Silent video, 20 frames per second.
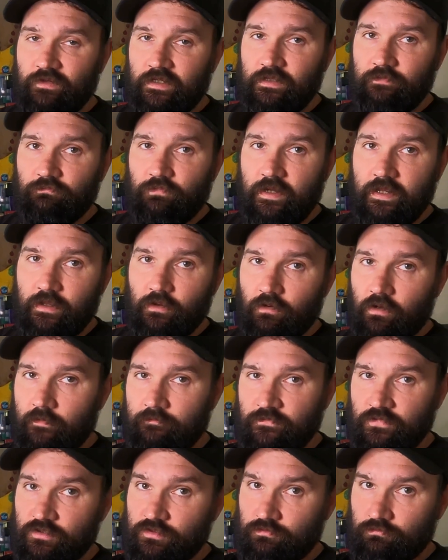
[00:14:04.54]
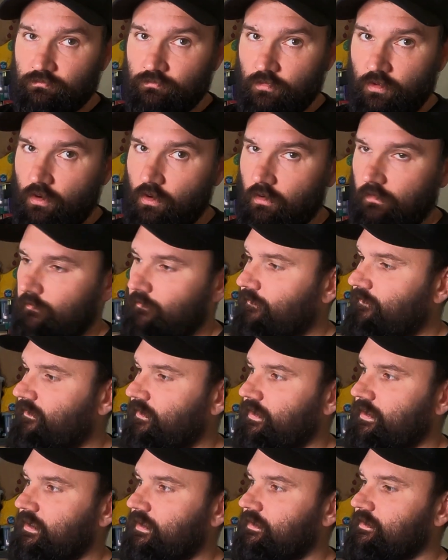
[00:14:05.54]
really rare or I'm just not
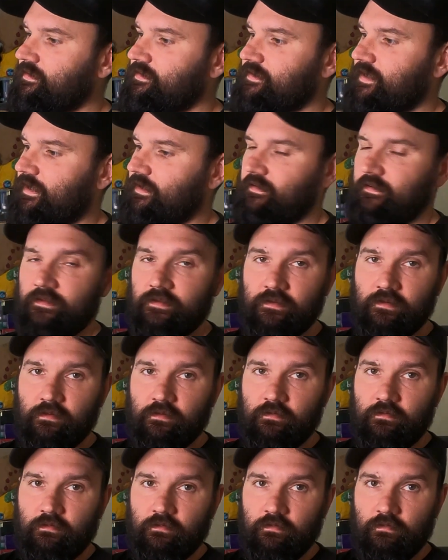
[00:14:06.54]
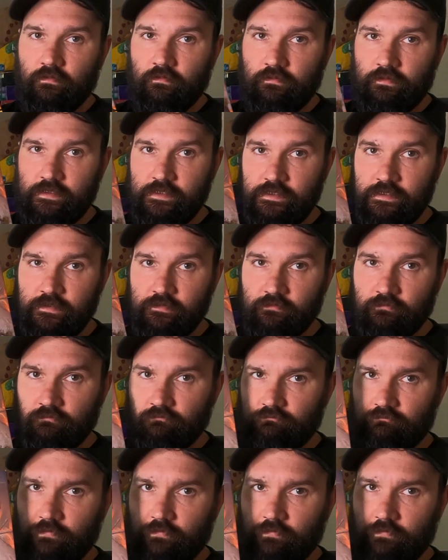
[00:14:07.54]
fully understanding the